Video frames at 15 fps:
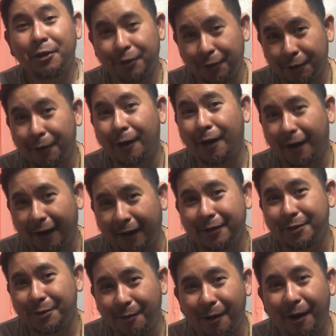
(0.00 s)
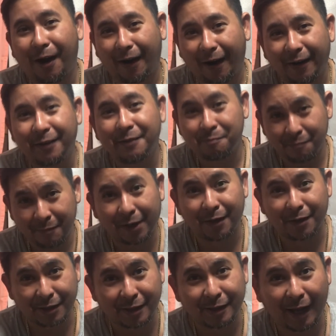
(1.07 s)
You are,
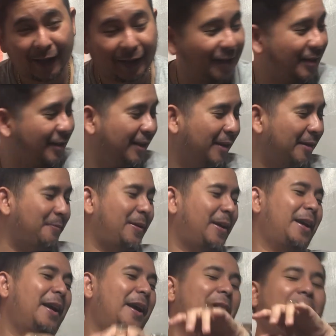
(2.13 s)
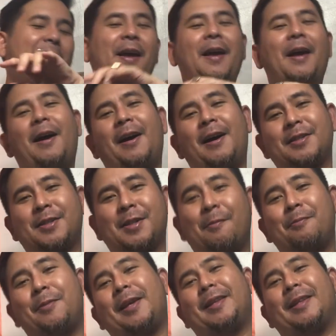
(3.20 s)
because that is going to be
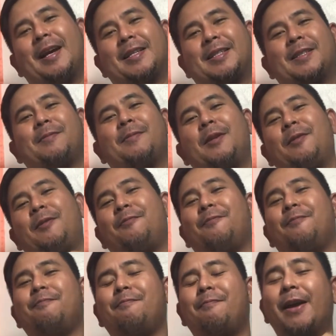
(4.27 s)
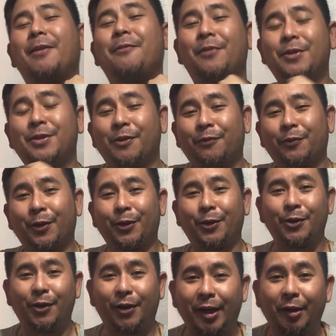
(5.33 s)
something that's really beneficial for you.
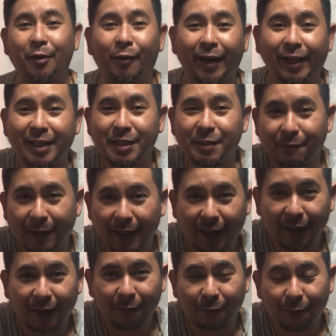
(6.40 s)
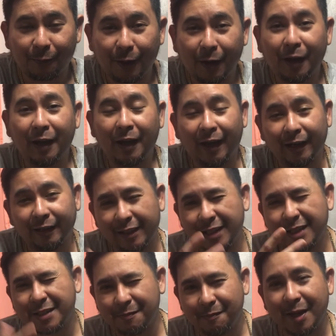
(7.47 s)
You can already speak at
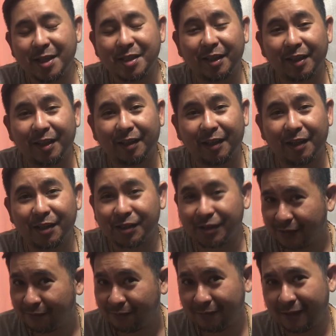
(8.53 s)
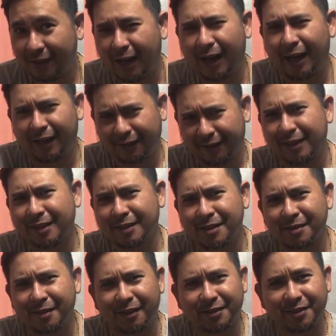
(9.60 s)
least basic English. I think
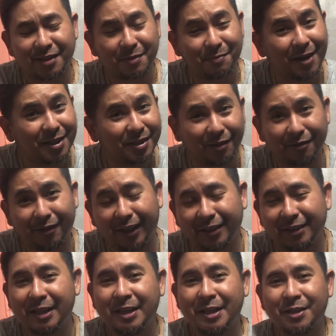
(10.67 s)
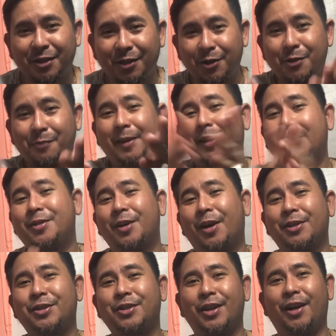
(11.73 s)
it's not just basic, right? So you be the
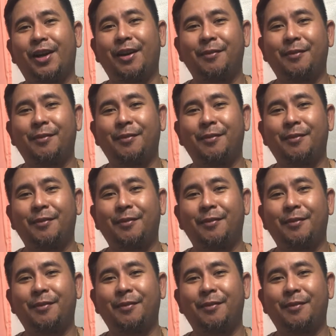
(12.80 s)
judge.